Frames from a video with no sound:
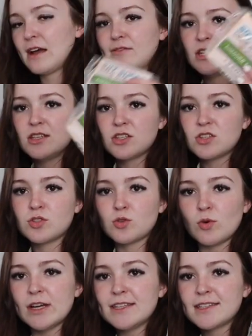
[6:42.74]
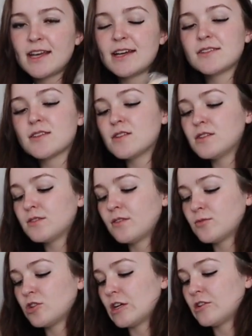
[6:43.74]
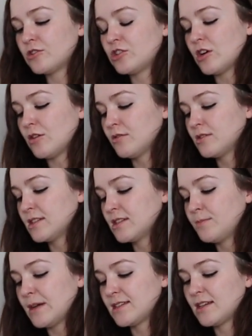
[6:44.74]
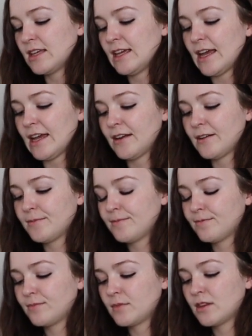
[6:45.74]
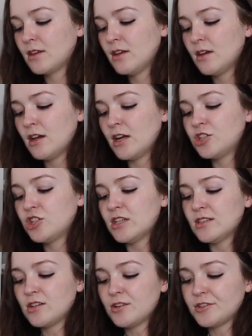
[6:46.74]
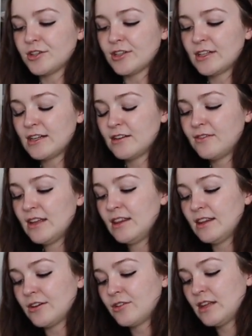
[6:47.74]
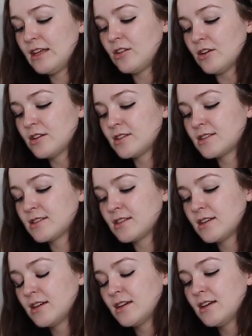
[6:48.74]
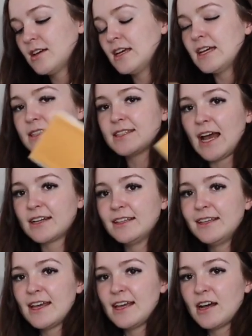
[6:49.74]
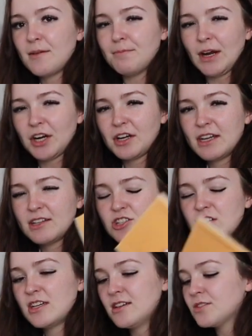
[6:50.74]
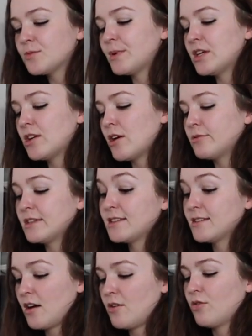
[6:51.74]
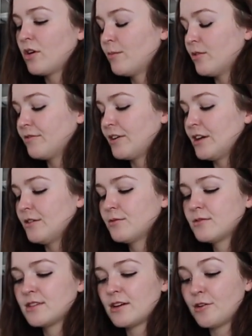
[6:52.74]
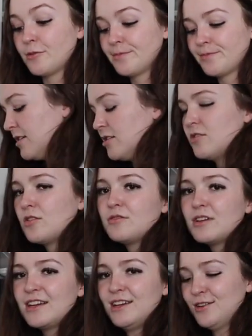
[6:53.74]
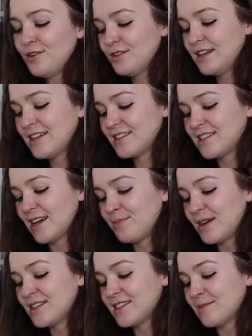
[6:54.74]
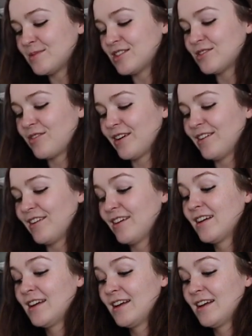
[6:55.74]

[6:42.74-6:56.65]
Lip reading: have these soy slices from Trader Joe's. It's basically like a cheese alternative. It literally looks exactly like American cheese, but it's not horrible for you. So you don't need a step-by-step tutorial